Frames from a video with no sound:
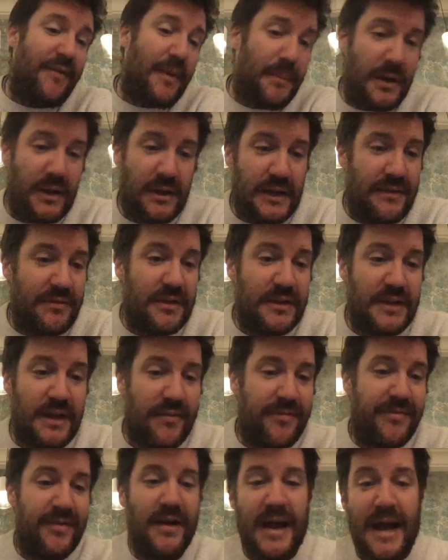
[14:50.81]
I'm going to leave it there
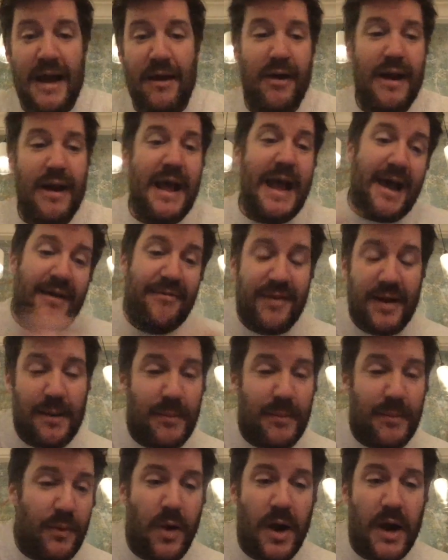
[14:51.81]
for an hour and a half and I'm
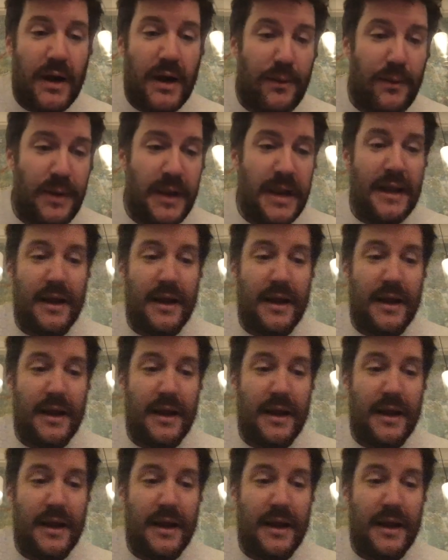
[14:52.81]
going to walk away and